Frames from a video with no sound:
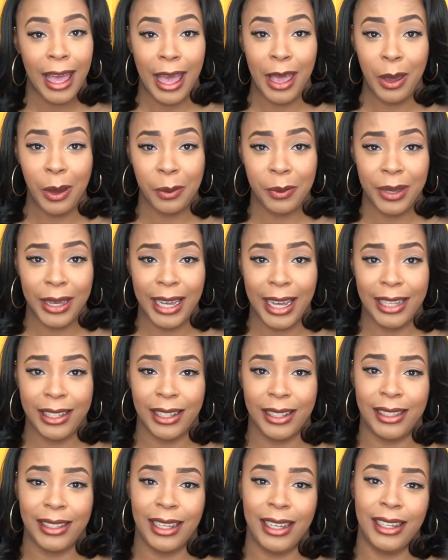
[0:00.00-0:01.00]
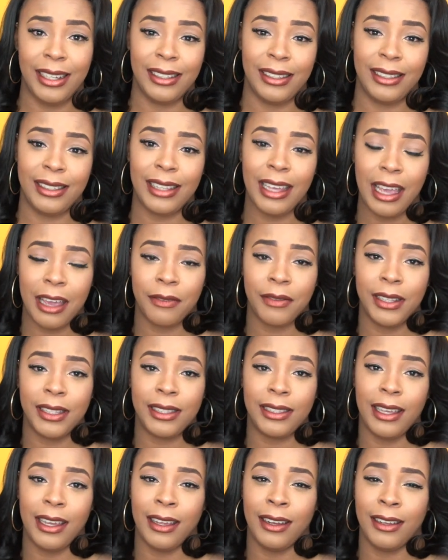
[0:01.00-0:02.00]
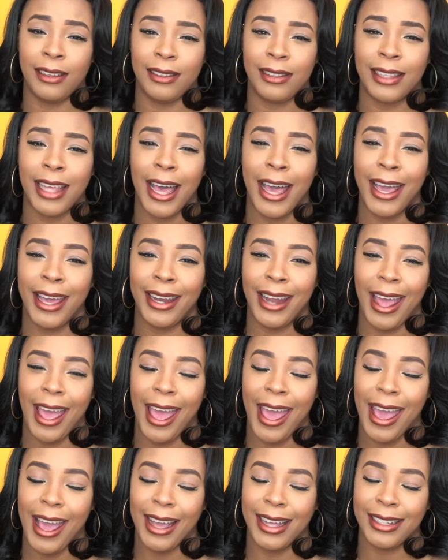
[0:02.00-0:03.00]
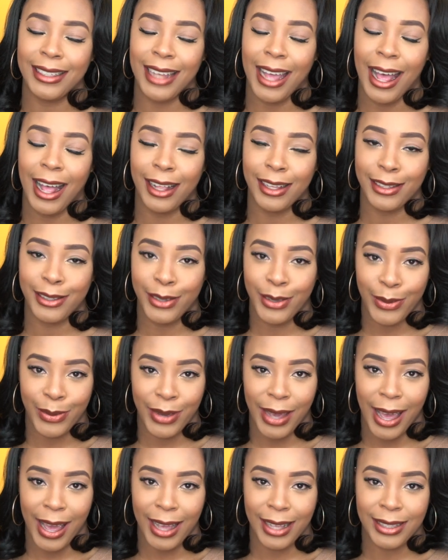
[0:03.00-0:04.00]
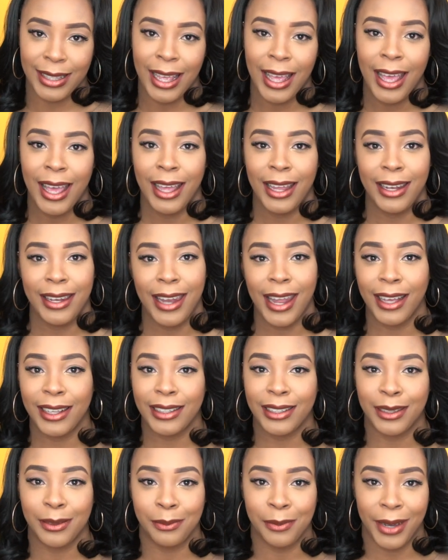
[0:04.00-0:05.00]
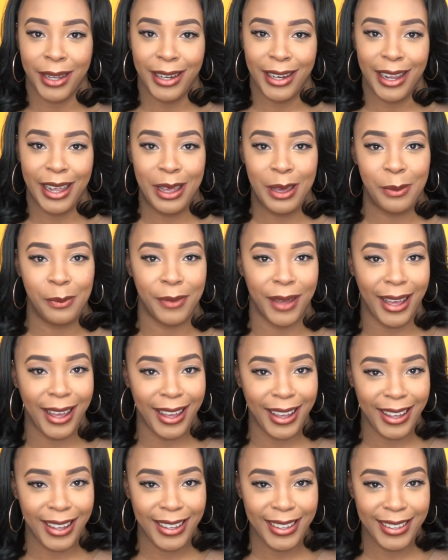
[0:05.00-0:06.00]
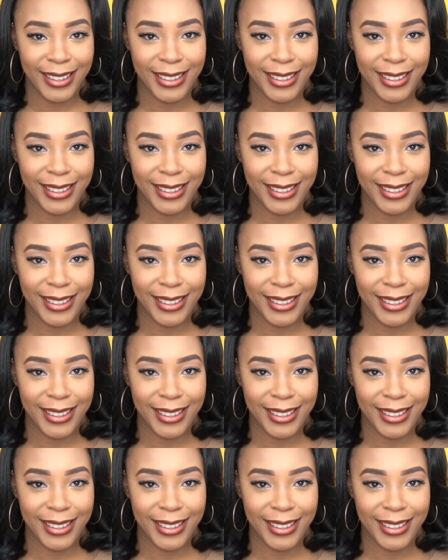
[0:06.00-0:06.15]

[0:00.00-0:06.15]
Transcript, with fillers: I hope you guys are staying safe and staying inside and I'll see you guys next Monday. Bye.